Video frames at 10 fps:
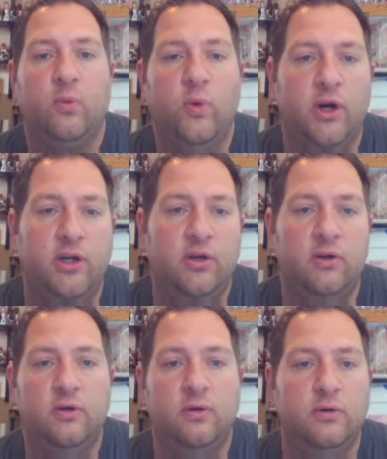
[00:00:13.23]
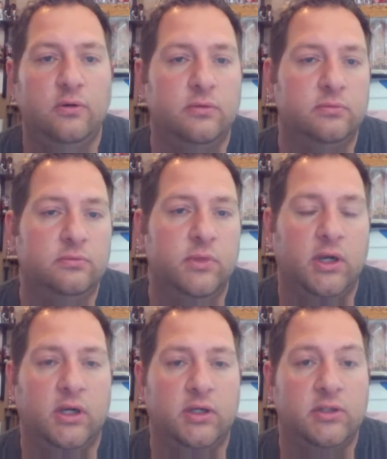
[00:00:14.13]
where you
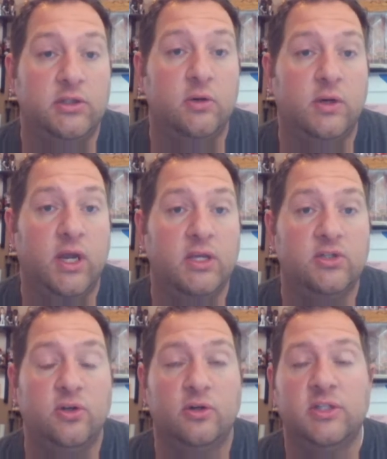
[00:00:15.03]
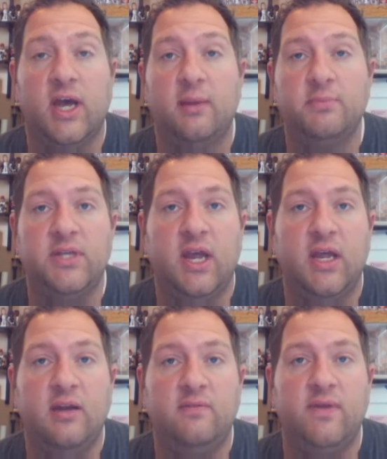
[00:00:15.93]
showcase your top
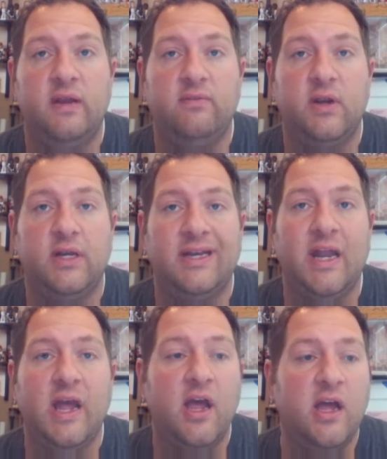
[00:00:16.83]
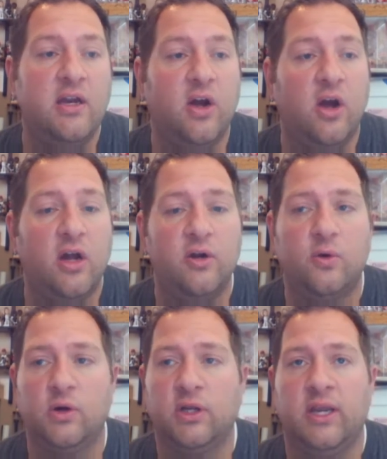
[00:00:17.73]
10 favorite
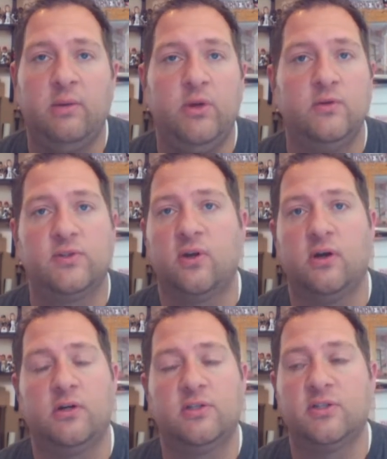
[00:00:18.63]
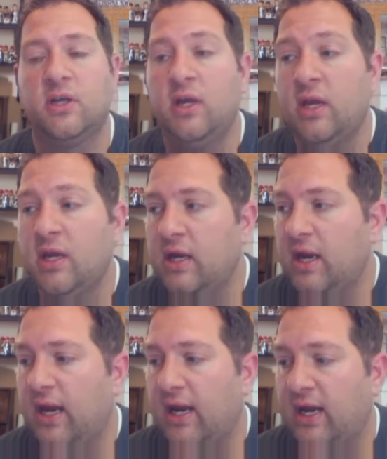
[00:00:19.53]
non-auto or game used cards.
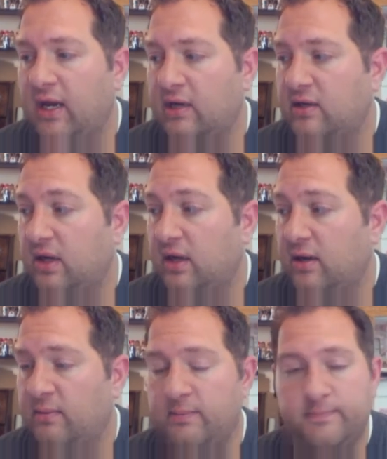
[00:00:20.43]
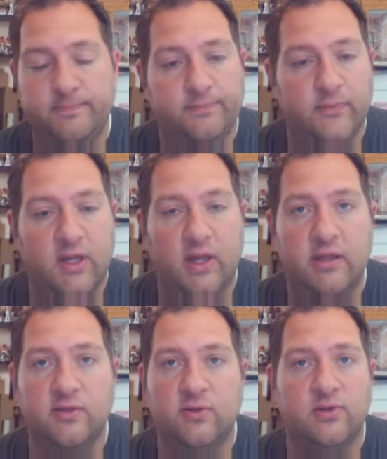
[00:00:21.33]
And I
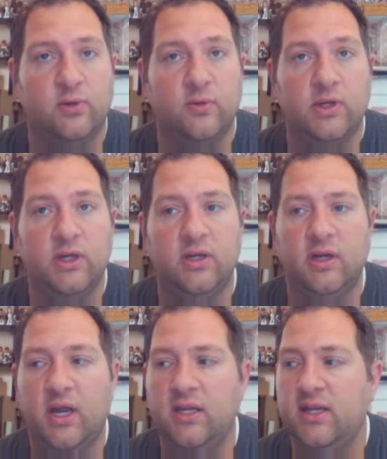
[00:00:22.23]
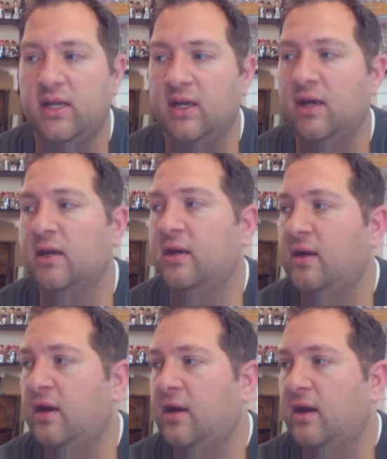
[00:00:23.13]
thought this was a really good idea.
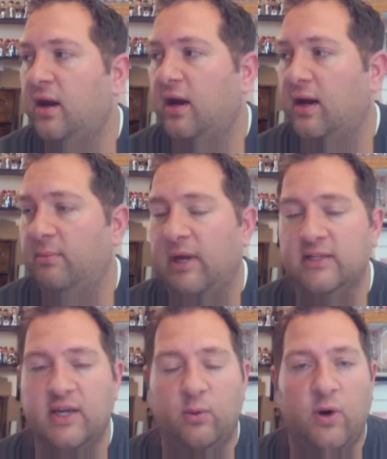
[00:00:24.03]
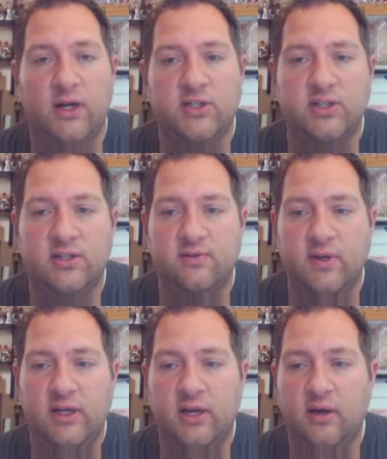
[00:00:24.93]
As I watched his
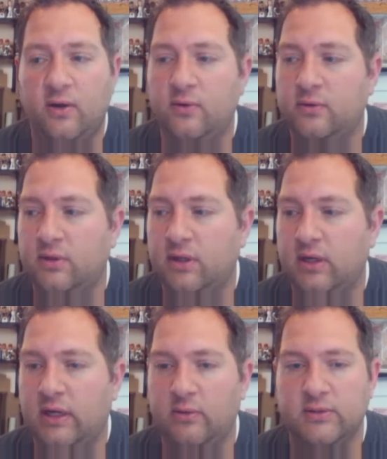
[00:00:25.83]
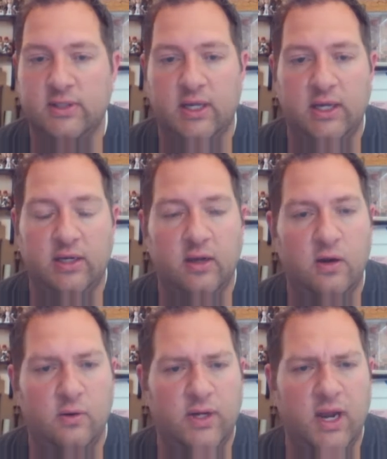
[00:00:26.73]
video, I was like,
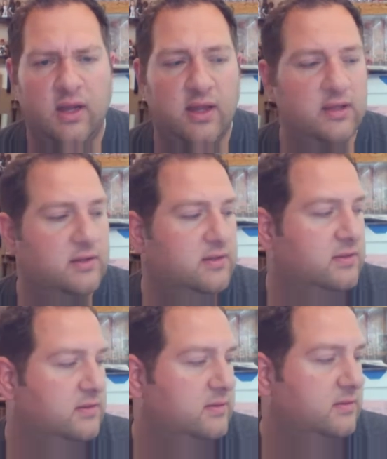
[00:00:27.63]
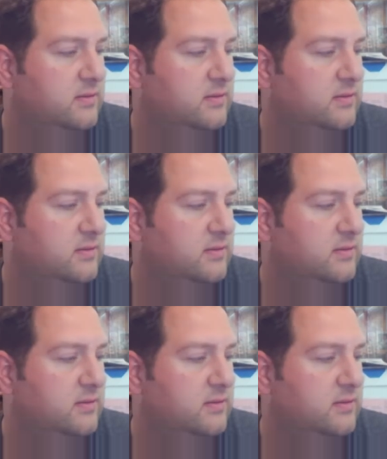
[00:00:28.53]
oh yeah, that's